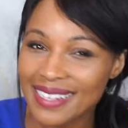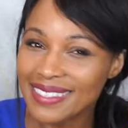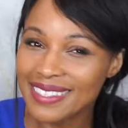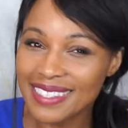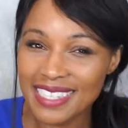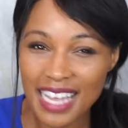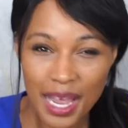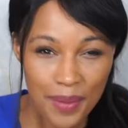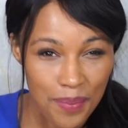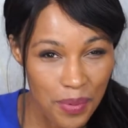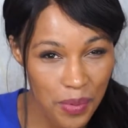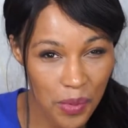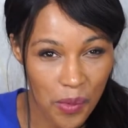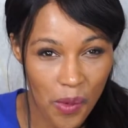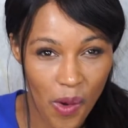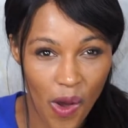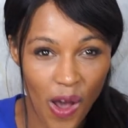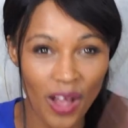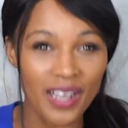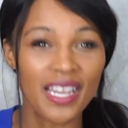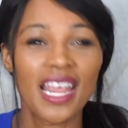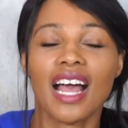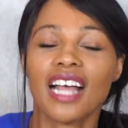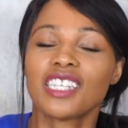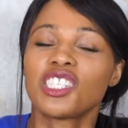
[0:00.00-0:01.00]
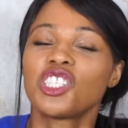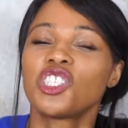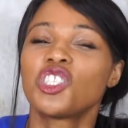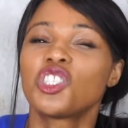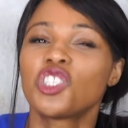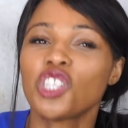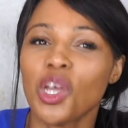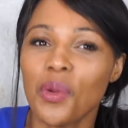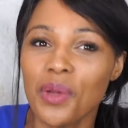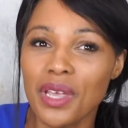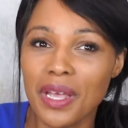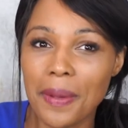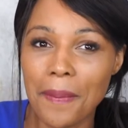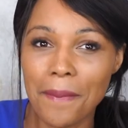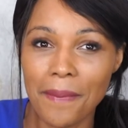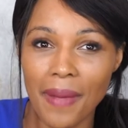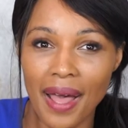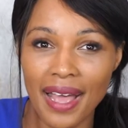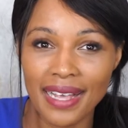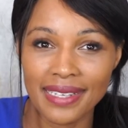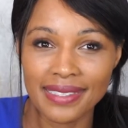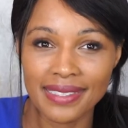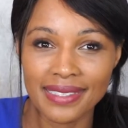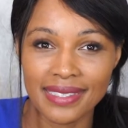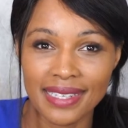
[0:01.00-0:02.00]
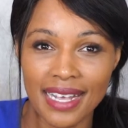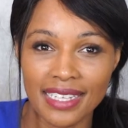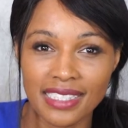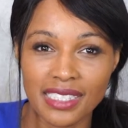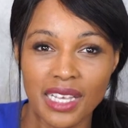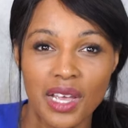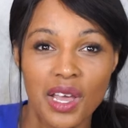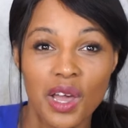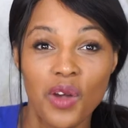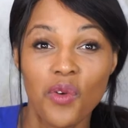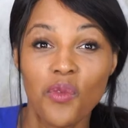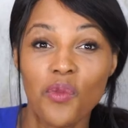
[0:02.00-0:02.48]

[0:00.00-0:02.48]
Tip 1, a Stoic mindset,